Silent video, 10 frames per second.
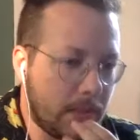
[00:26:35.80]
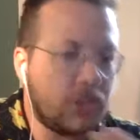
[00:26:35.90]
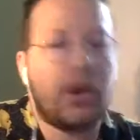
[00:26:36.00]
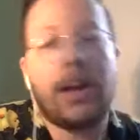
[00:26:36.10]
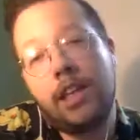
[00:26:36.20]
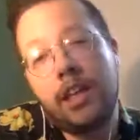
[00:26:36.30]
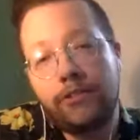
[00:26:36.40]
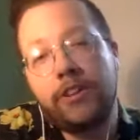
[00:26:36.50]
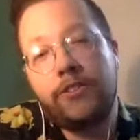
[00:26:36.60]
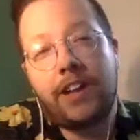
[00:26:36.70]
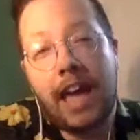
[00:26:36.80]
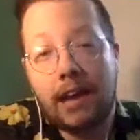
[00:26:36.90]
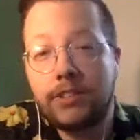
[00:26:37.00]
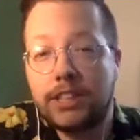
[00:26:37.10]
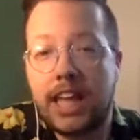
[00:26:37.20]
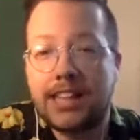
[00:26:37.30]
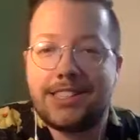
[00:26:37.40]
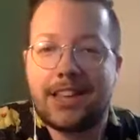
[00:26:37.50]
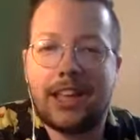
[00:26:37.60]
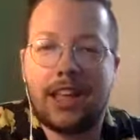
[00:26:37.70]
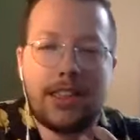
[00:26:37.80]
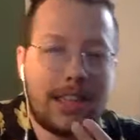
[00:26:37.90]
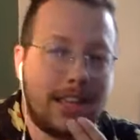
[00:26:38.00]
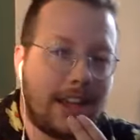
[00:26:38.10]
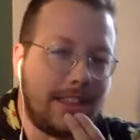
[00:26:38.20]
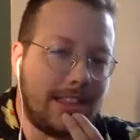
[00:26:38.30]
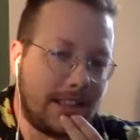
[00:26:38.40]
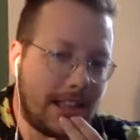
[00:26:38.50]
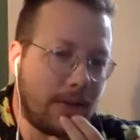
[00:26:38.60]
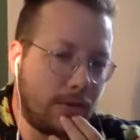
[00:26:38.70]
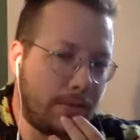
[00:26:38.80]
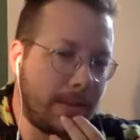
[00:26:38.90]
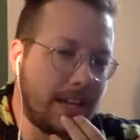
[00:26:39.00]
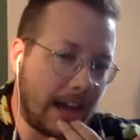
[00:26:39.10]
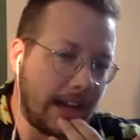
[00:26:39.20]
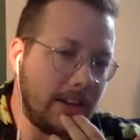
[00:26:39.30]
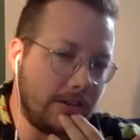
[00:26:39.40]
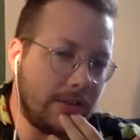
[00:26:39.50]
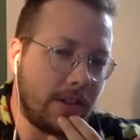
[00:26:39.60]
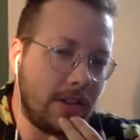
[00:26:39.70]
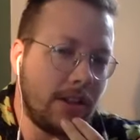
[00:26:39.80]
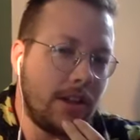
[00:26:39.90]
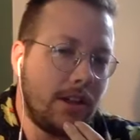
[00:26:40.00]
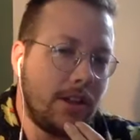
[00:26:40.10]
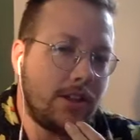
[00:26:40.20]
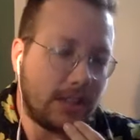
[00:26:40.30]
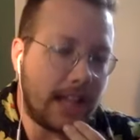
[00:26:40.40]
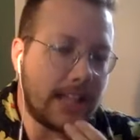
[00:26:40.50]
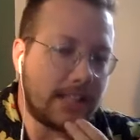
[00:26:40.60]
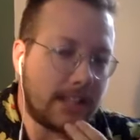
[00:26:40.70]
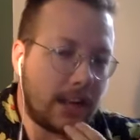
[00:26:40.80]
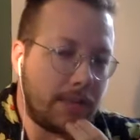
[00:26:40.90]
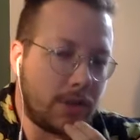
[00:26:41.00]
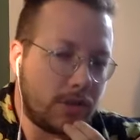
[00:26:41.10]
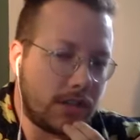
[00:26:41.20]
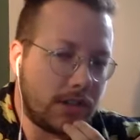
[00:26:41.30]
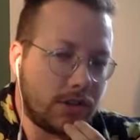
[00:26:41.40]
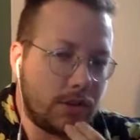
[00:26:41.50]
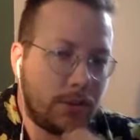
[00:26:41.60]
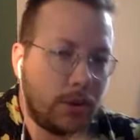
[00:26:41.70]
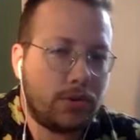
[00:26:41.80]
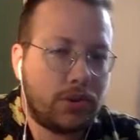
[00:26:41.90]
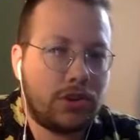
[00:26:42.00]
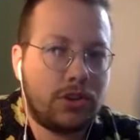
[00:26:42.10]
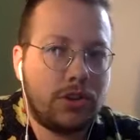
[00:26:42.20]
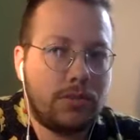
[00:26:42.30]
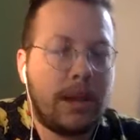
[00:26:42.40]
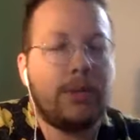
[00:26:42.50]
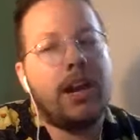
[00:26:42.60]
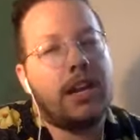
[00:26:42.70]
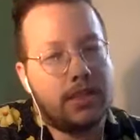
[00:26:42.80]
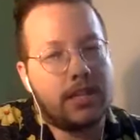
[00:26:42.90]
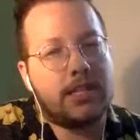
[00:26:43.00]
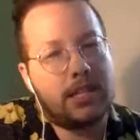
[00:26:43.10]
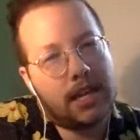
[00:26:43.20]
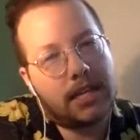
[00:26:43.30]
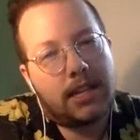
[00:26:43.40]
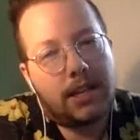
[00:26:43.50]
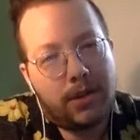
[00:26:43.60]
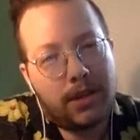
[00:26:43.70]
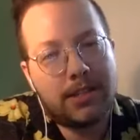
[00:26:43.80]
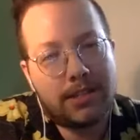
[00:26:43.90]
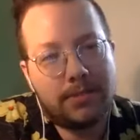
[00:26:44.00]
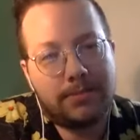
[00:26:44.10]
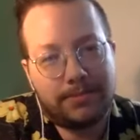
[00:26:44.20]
So I if if I have a lens, I, I think I think that would be kind of the the lens that I'm using to approach my writing these days anyways.